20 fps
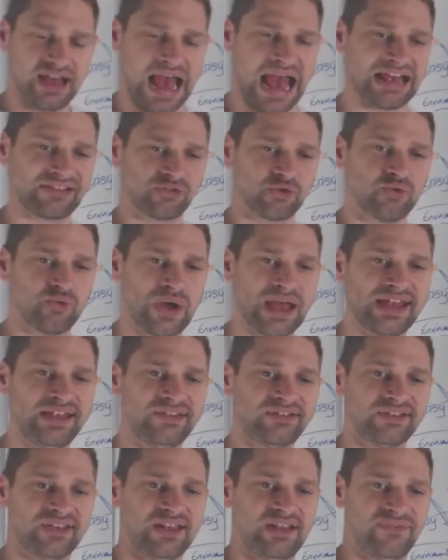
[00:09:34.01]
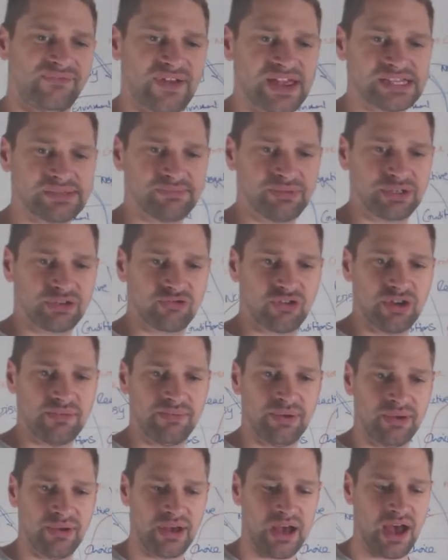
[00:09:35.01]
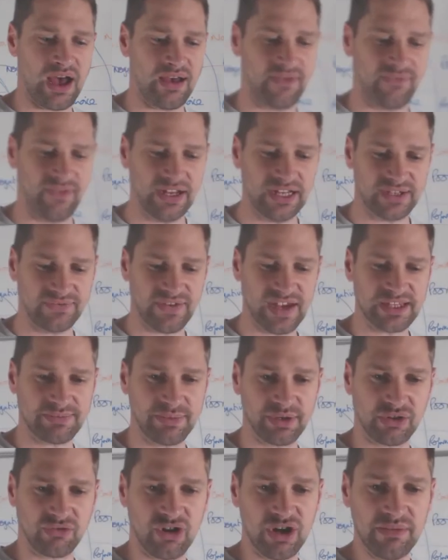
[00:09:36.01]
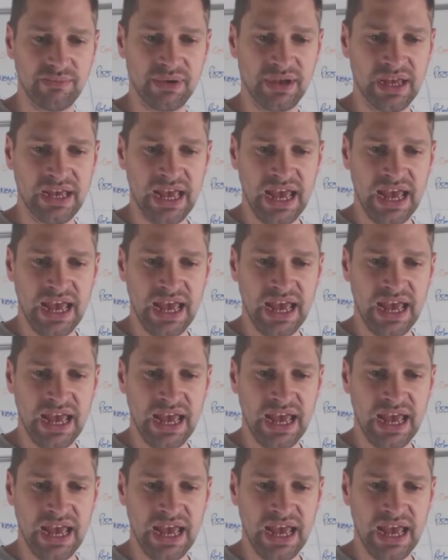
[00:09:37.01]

as always in the Facebook group, uh, Fearless Facebook group.